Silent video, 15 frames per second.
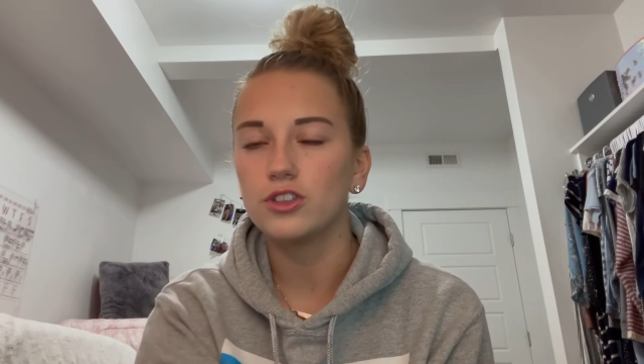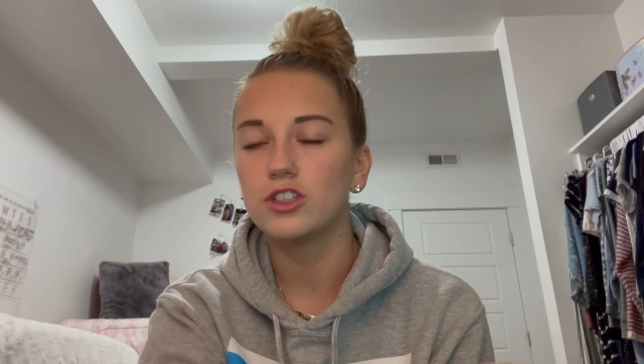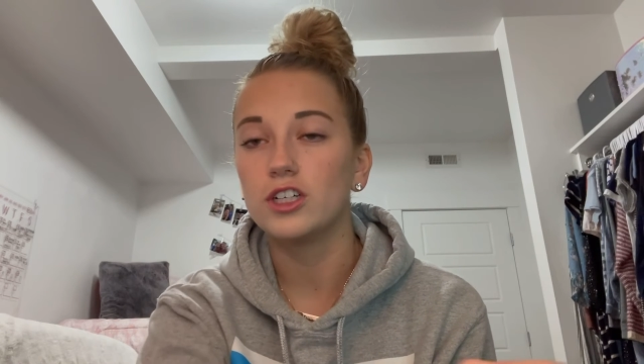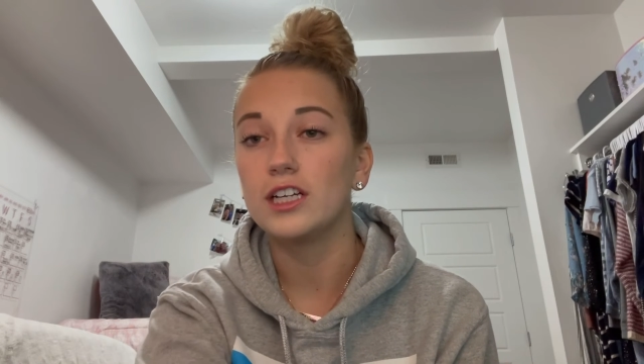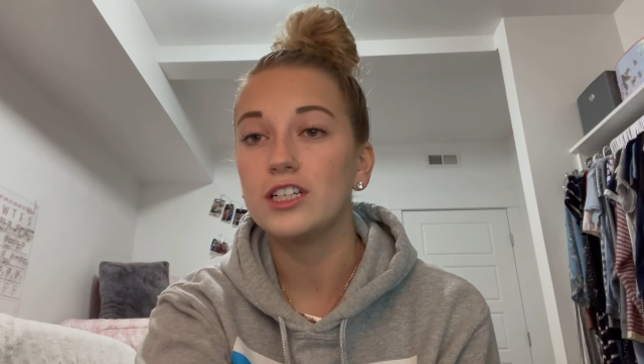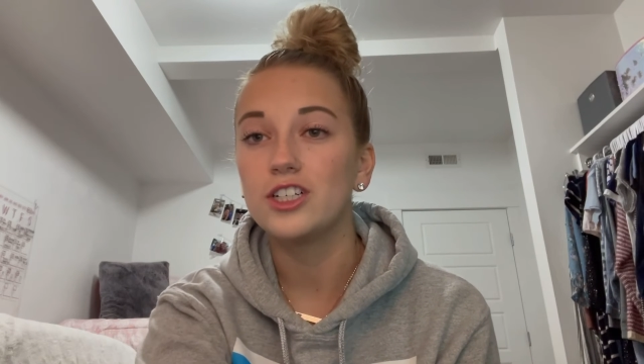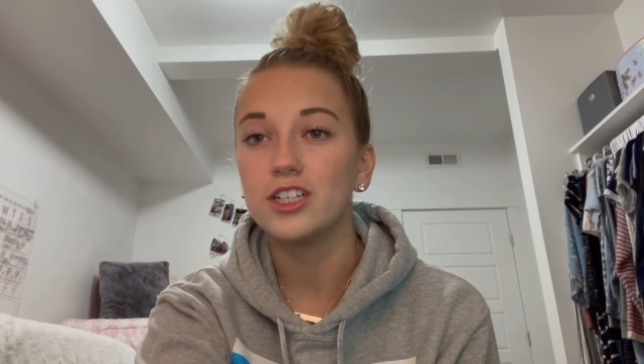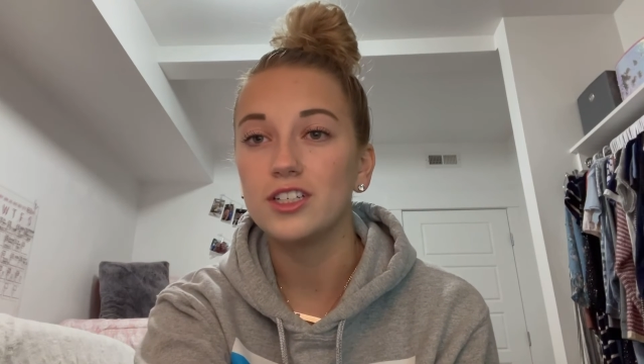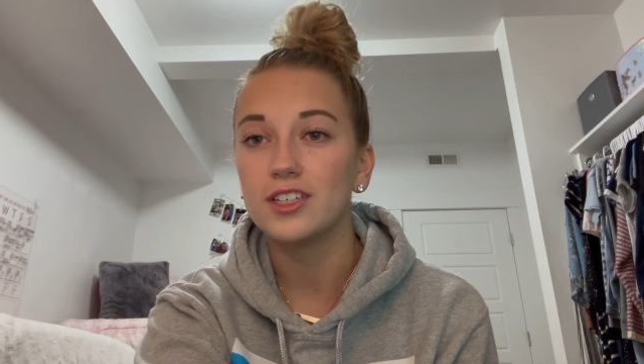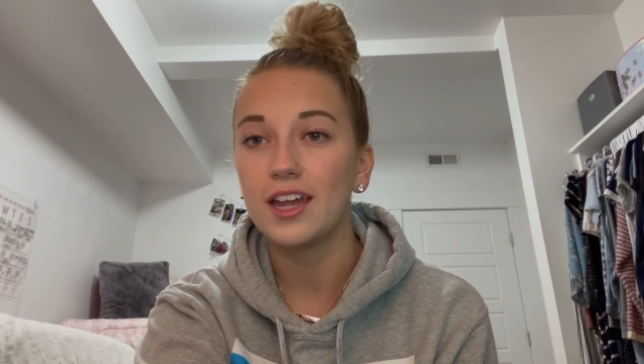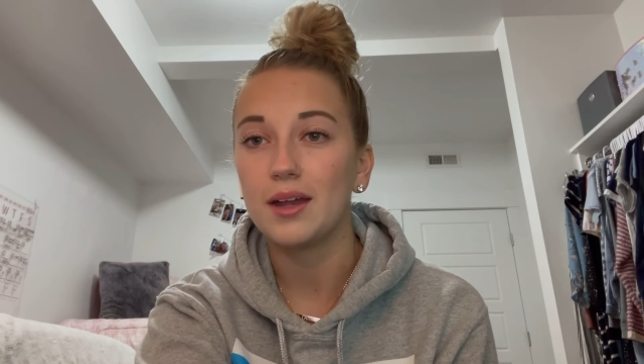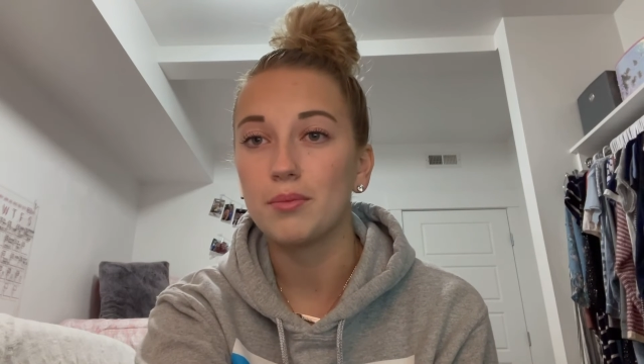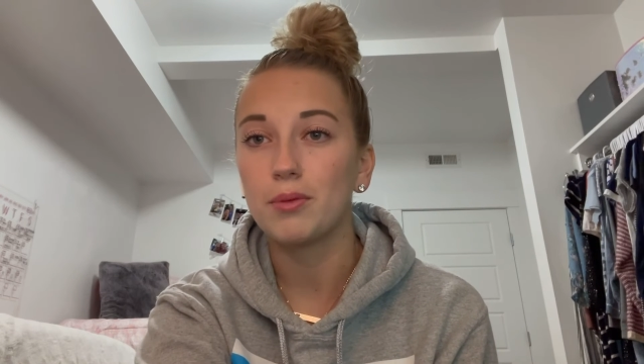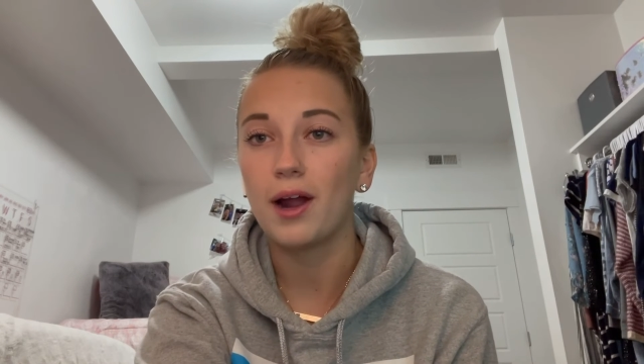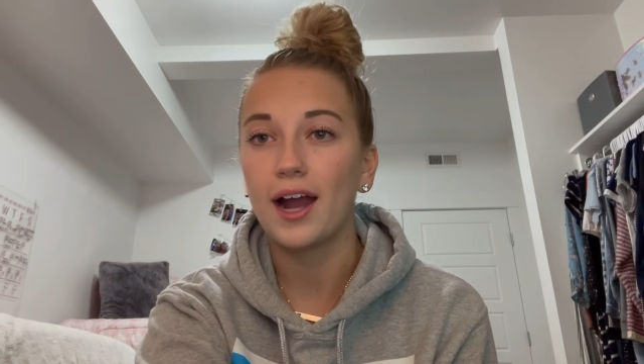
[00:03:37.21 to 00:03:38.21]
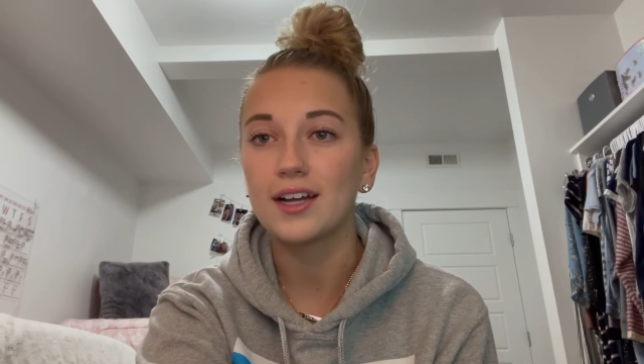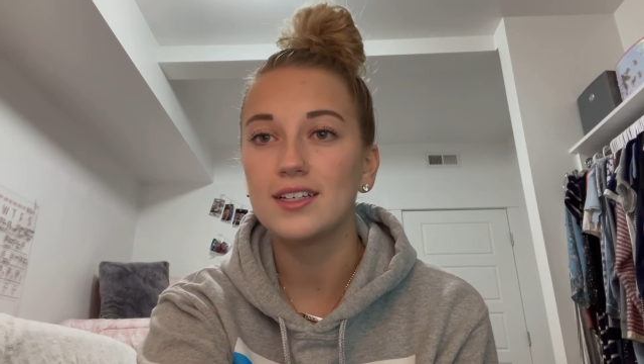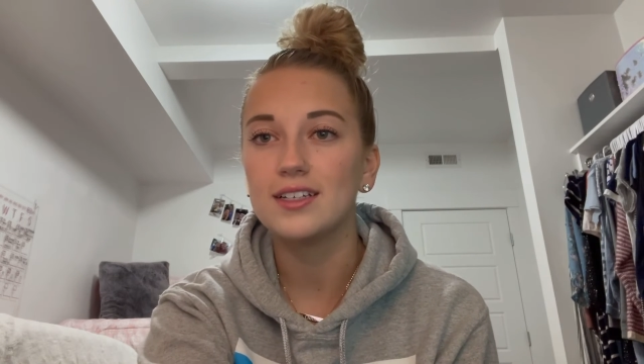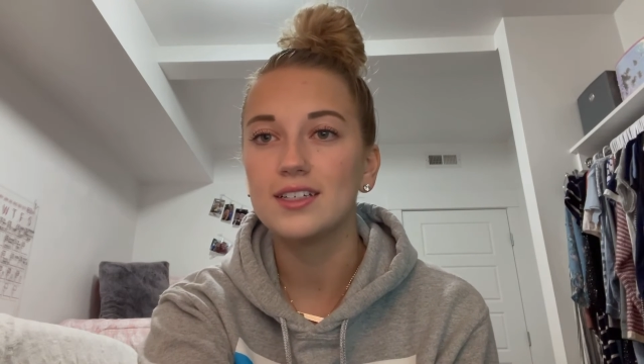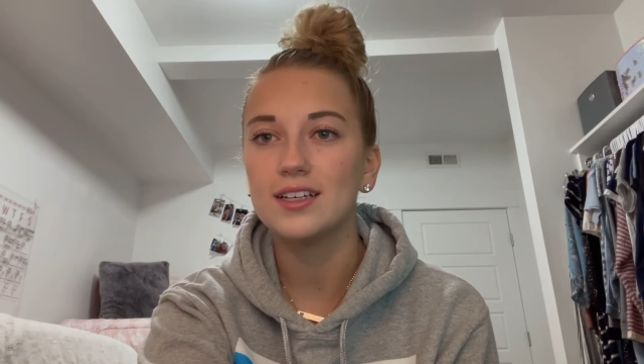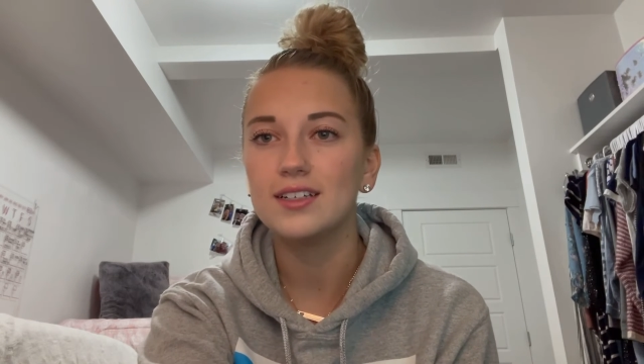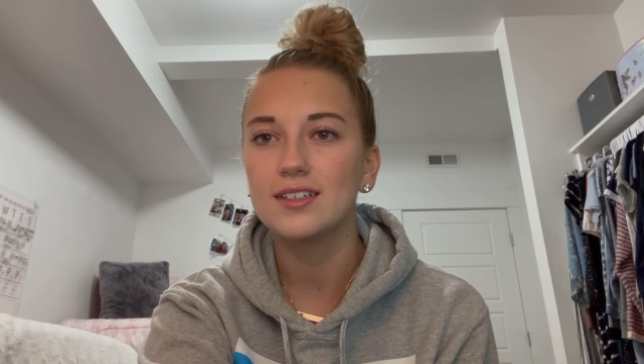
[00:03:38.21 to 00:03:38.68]
traditions and
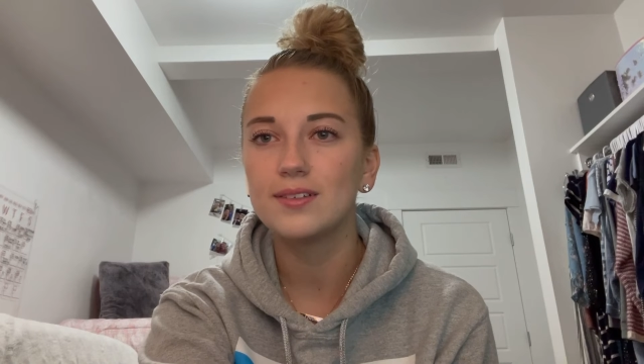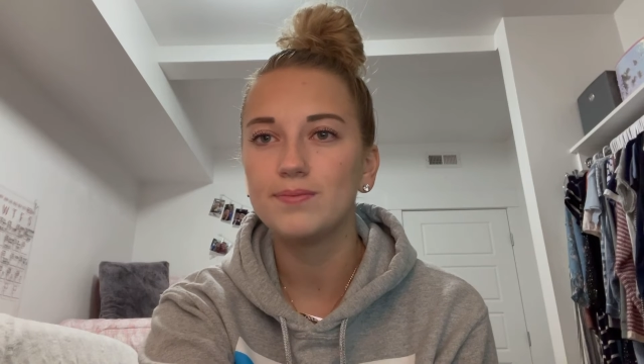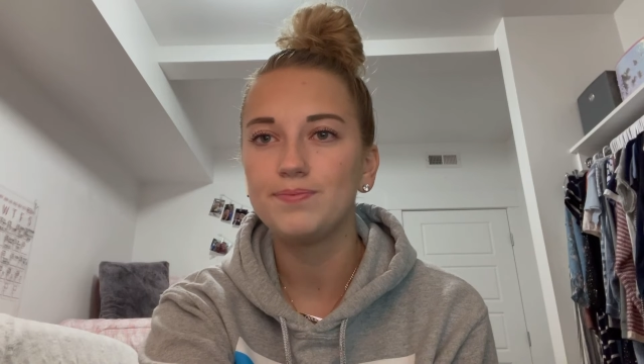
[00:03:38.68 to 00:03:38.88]
practices.